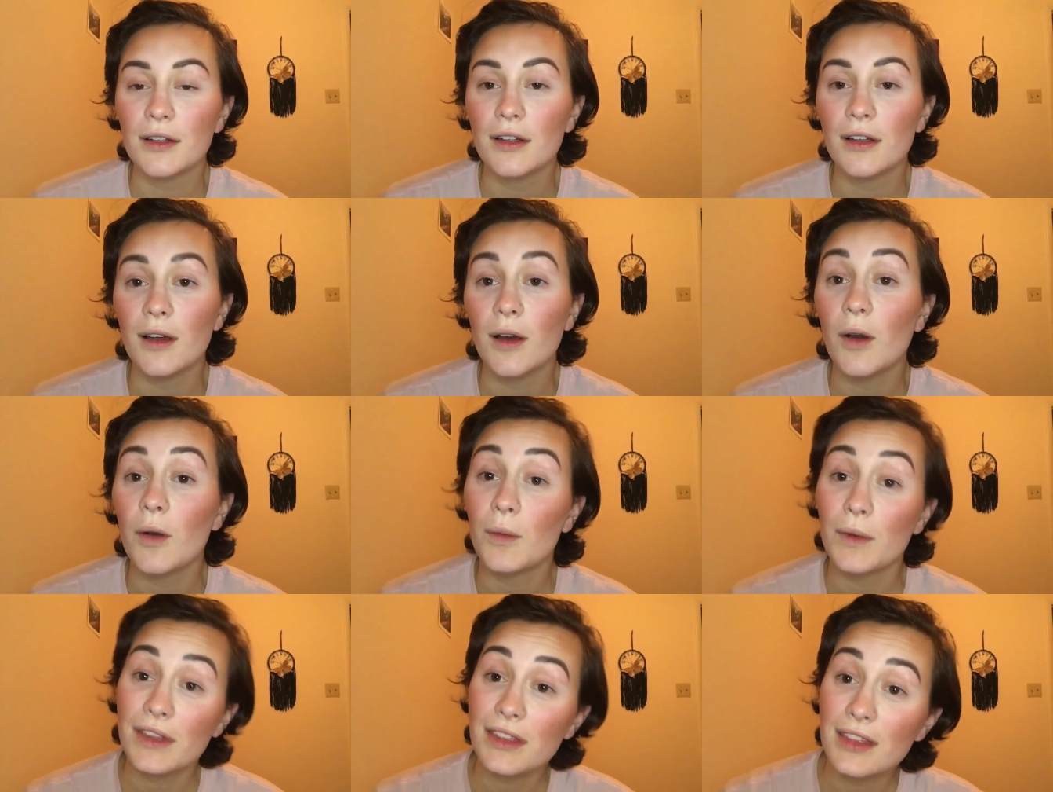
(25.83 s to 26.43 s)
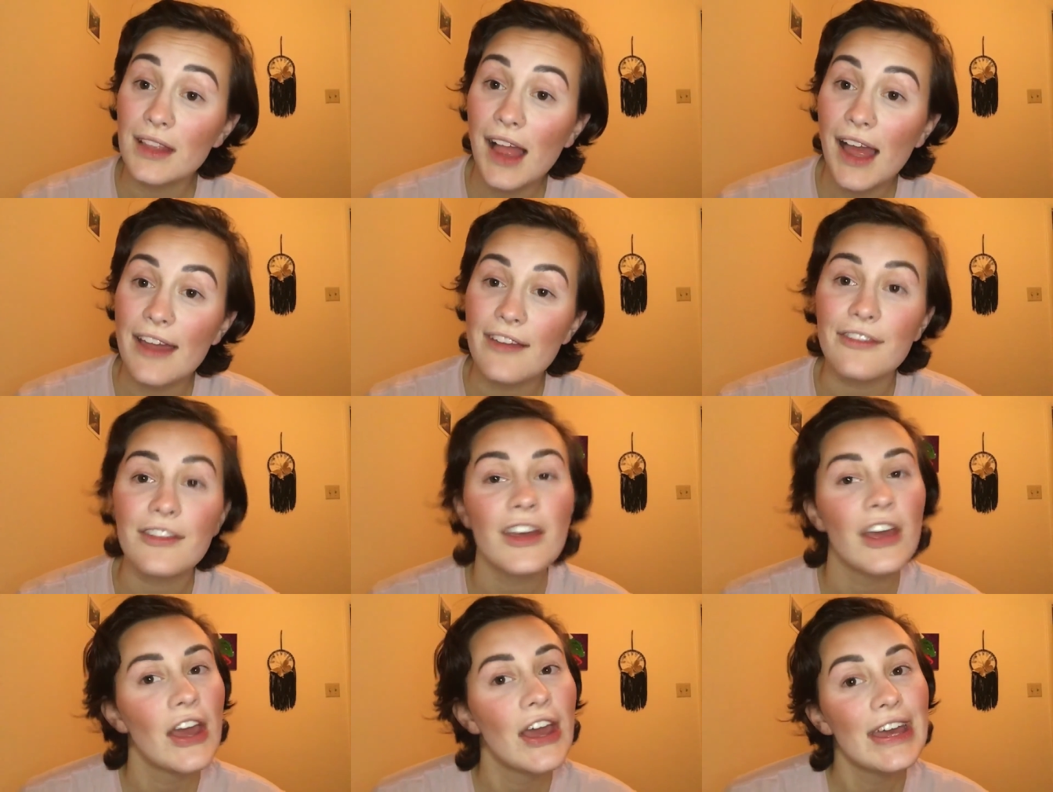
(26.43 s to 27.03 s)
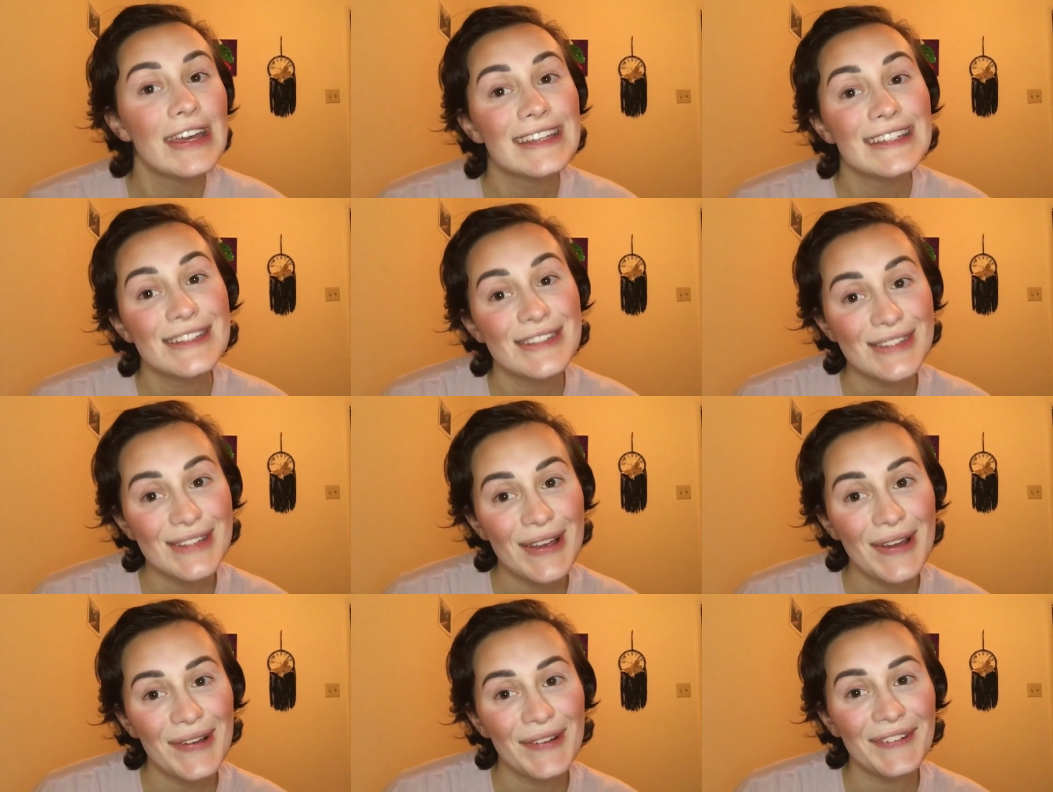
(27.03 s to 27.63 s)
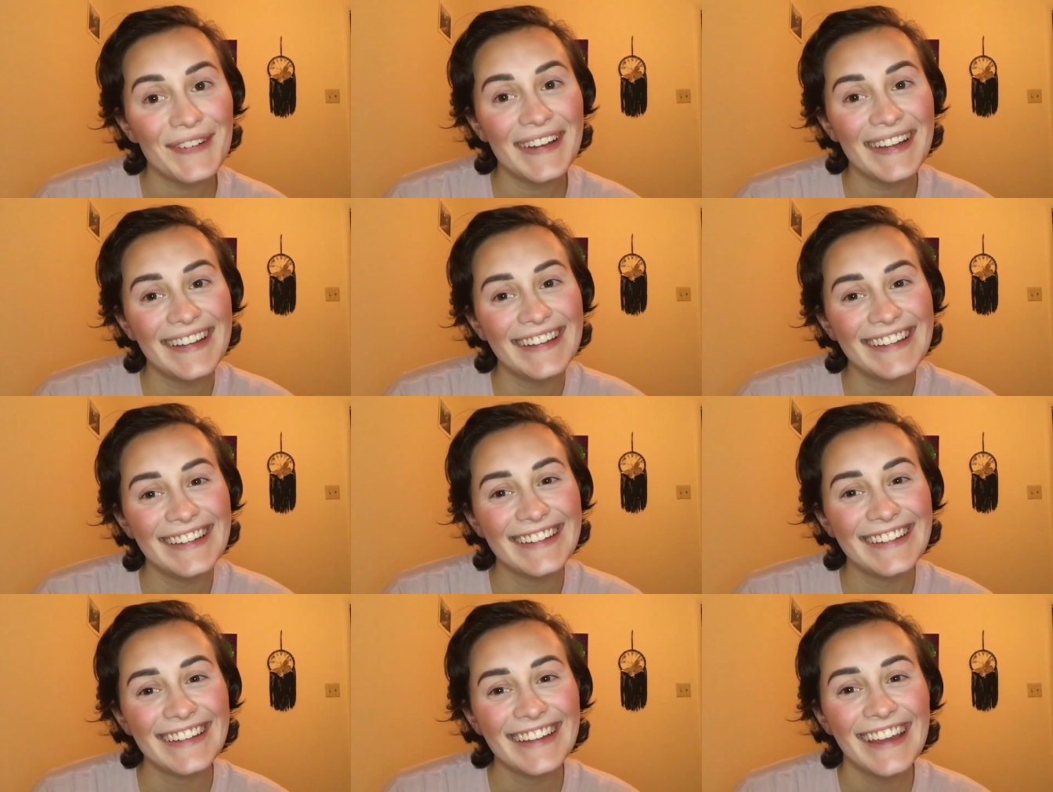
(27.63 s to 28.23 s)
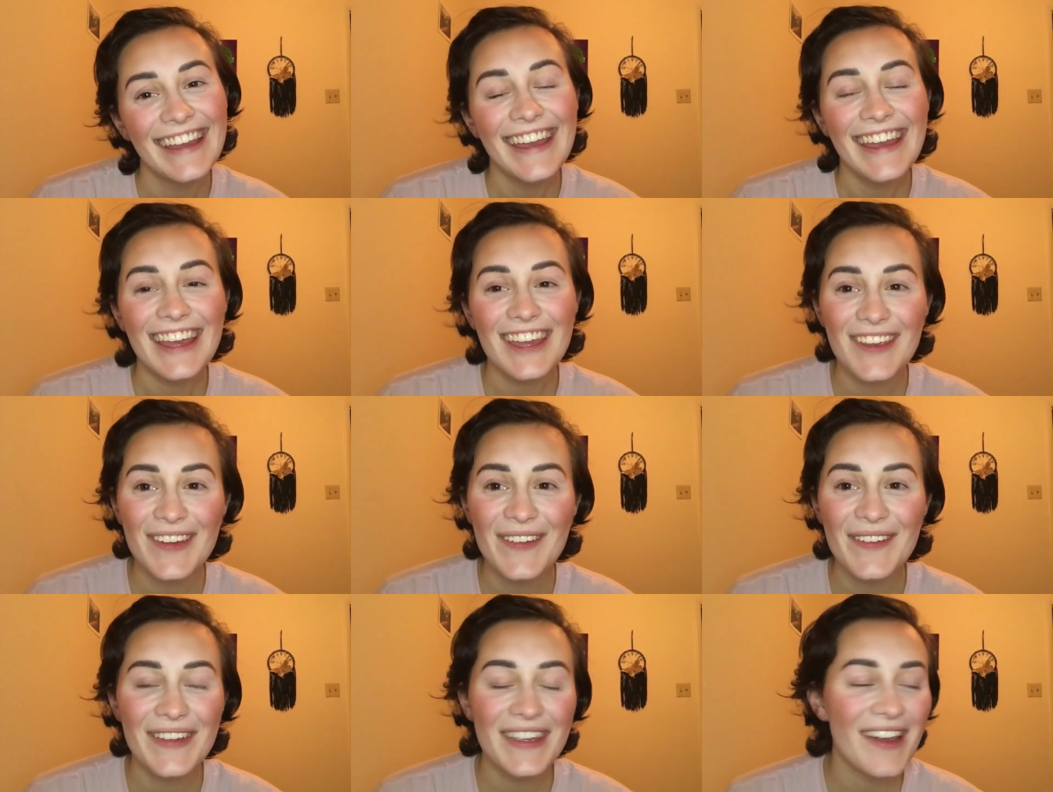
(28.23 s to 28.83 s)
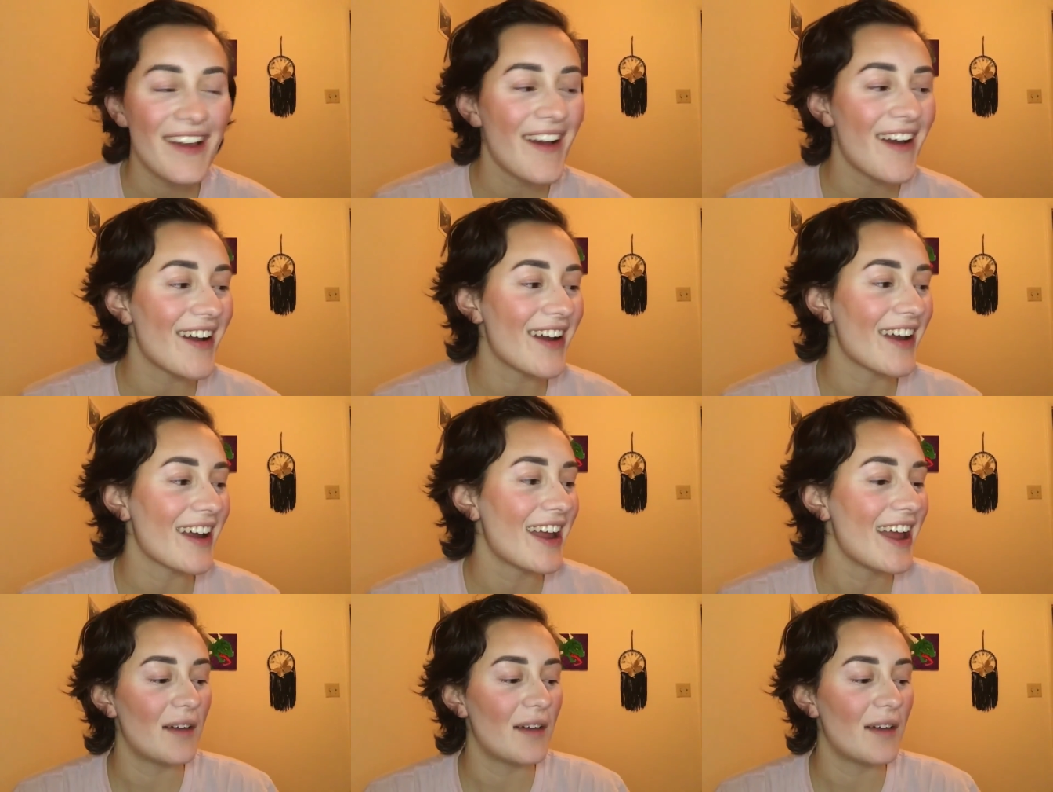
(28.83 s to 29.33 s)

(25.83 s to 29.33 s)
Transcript: with life. So here we are.